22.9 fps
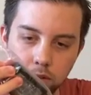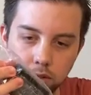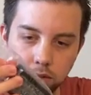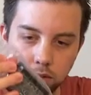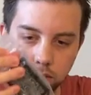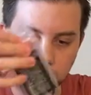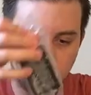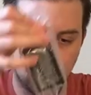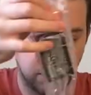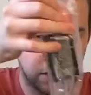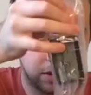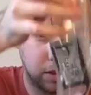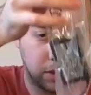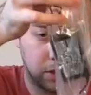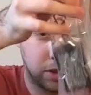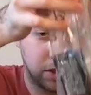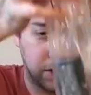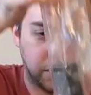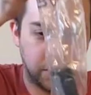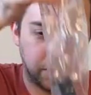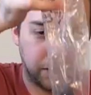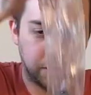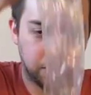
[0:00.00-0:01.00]
Here's
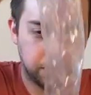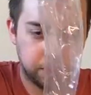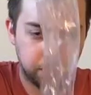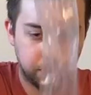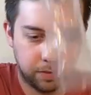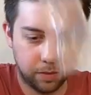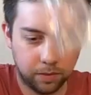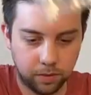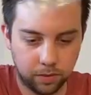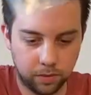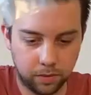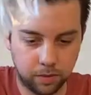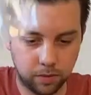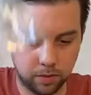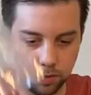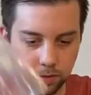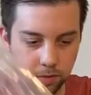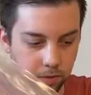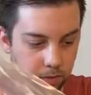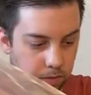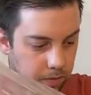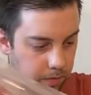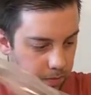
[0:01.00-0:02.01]
the
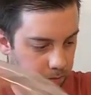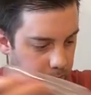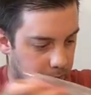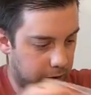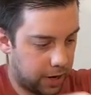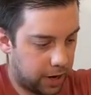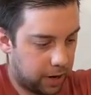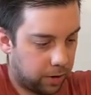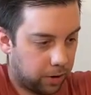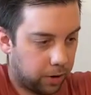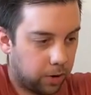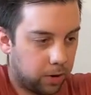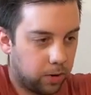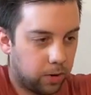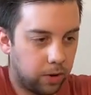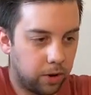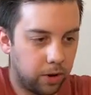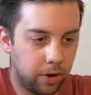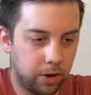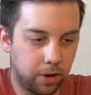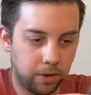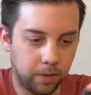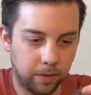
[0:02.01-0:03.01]
power cord.